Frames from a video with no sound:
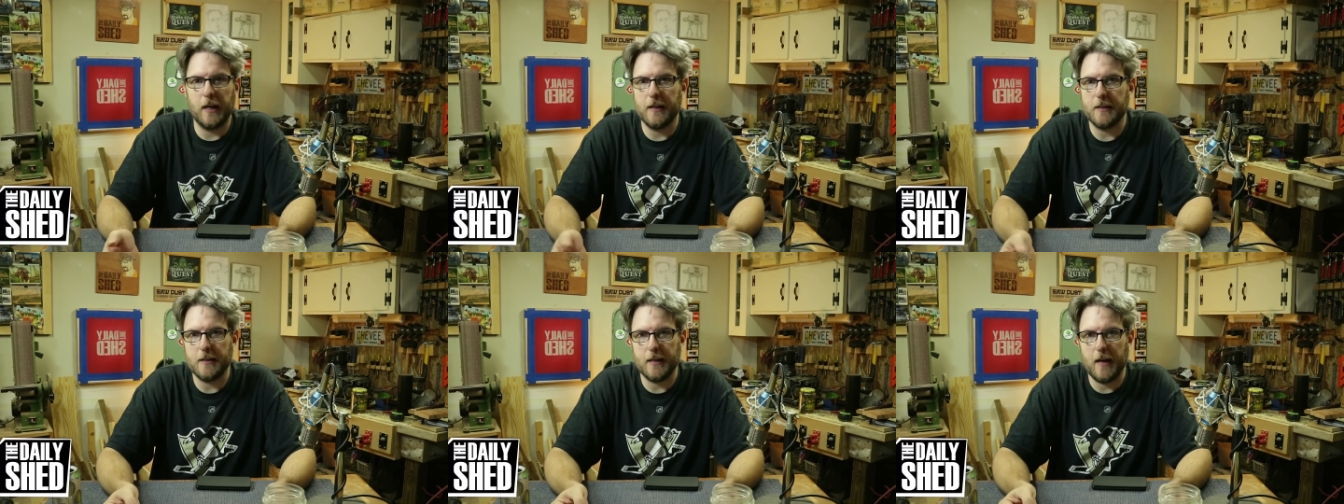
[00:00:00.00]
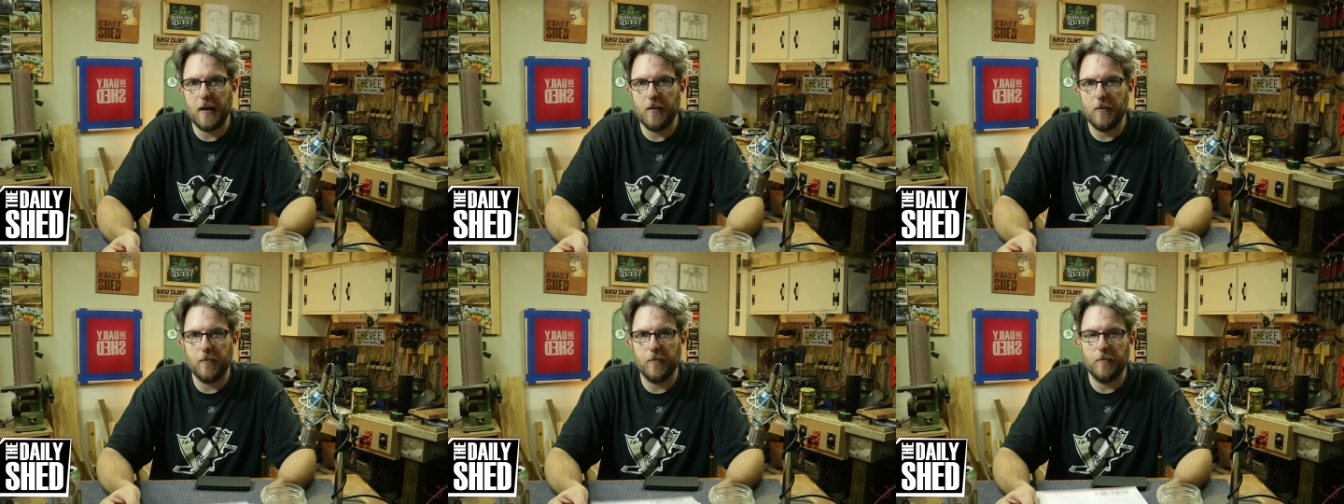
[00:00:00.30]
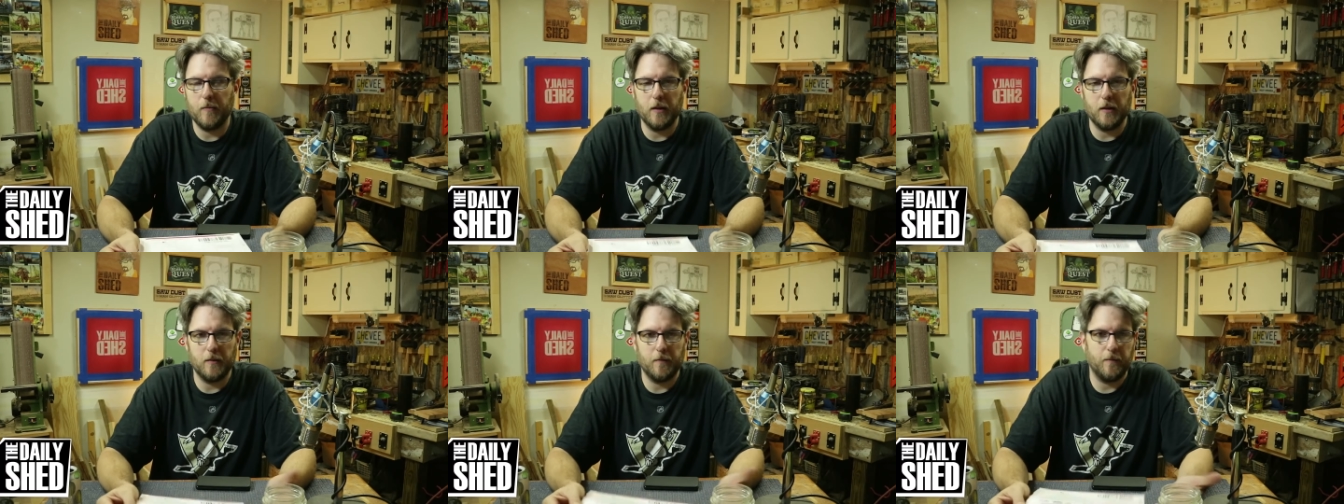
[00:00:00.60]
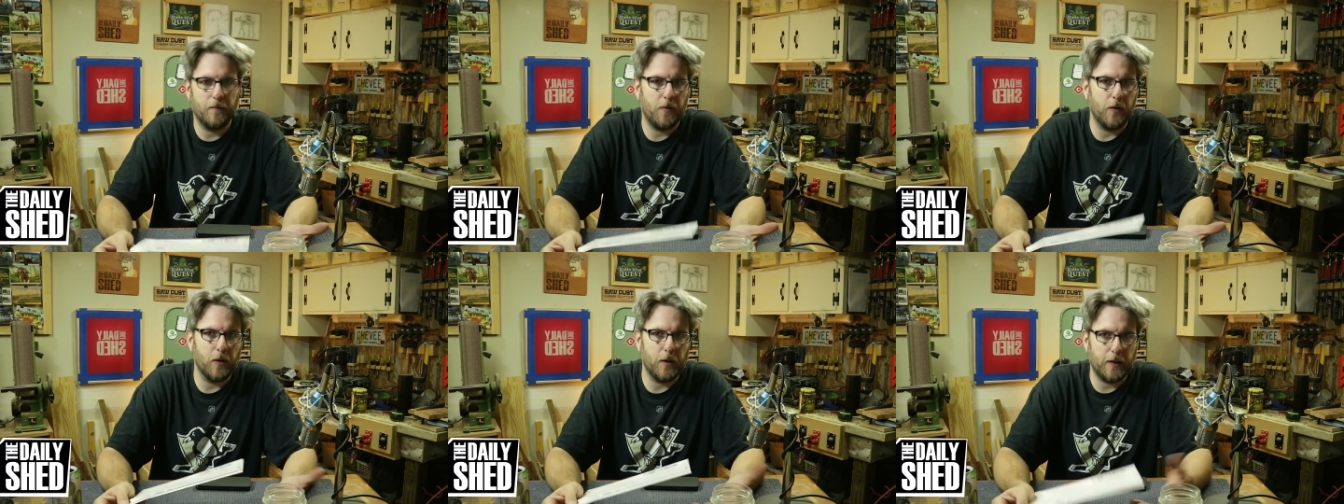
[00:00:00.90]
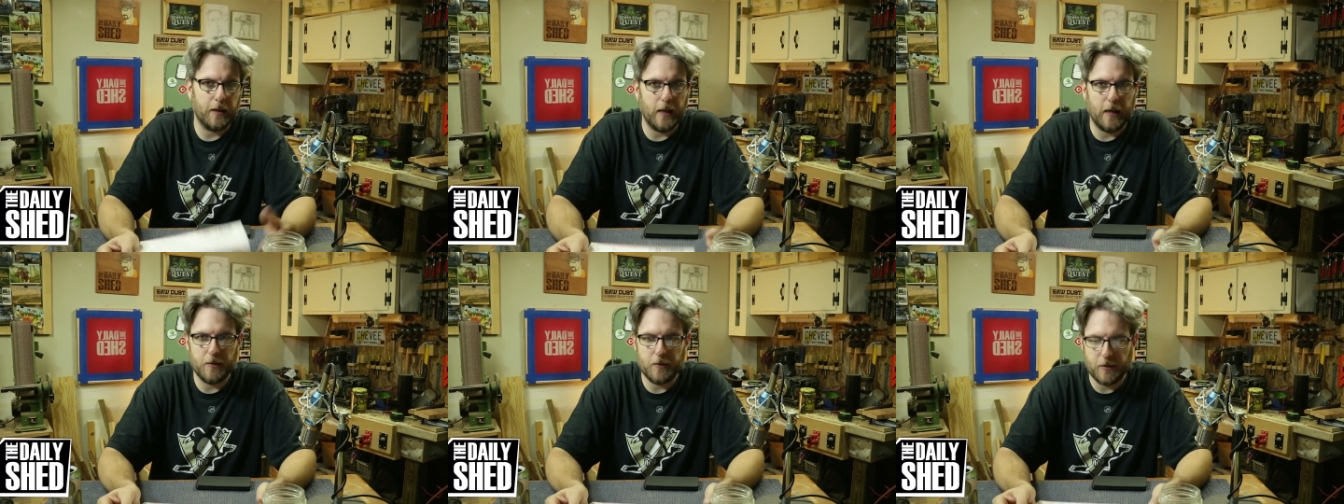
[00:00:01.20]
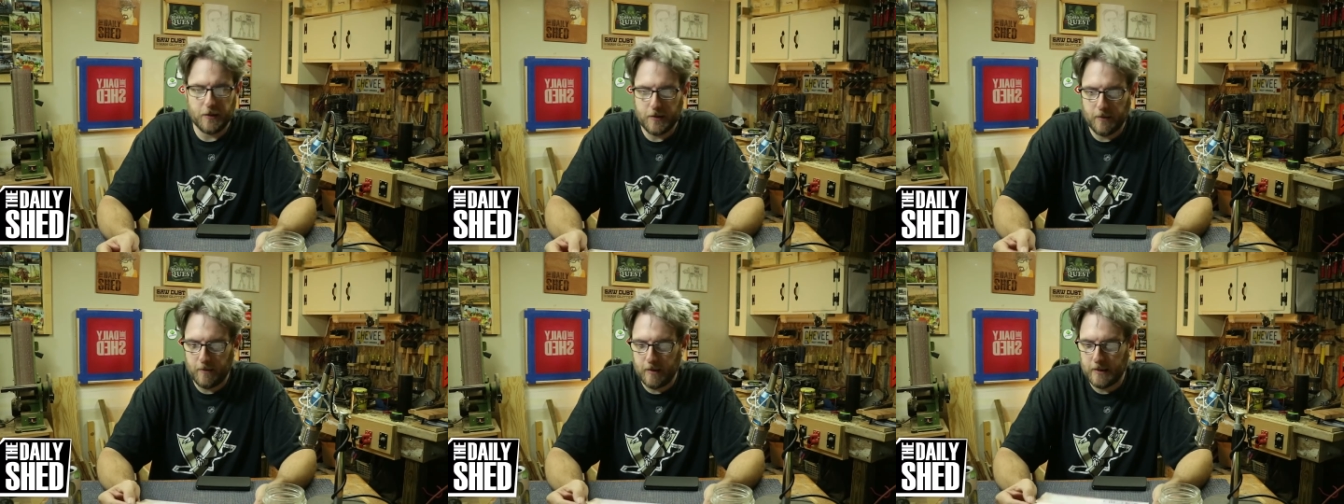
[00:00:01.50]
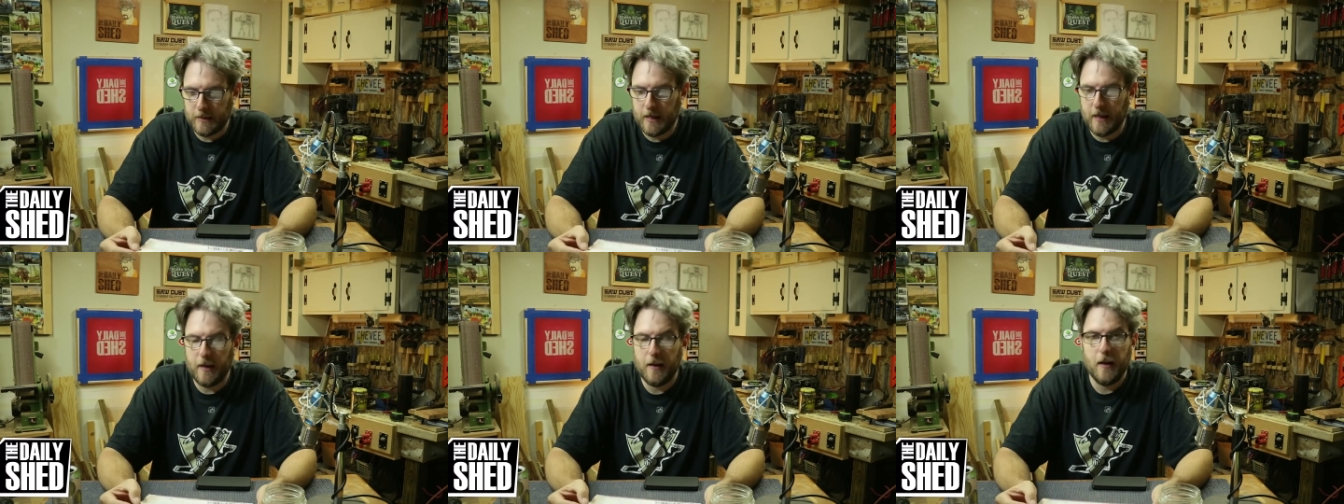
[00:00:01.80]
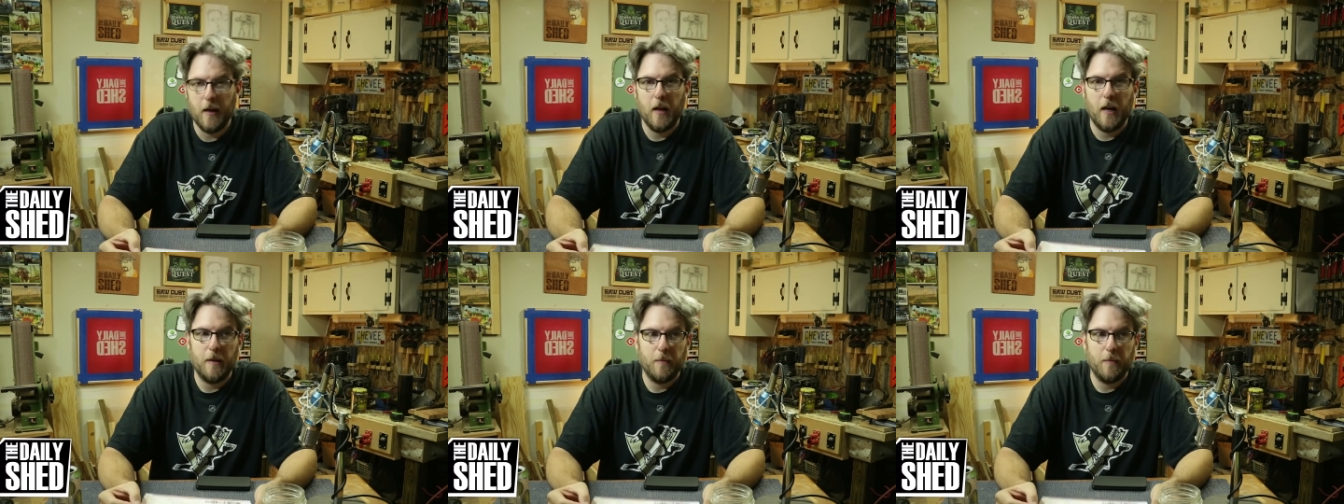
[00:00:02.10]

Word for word: it has now, thirty thousand or something like that.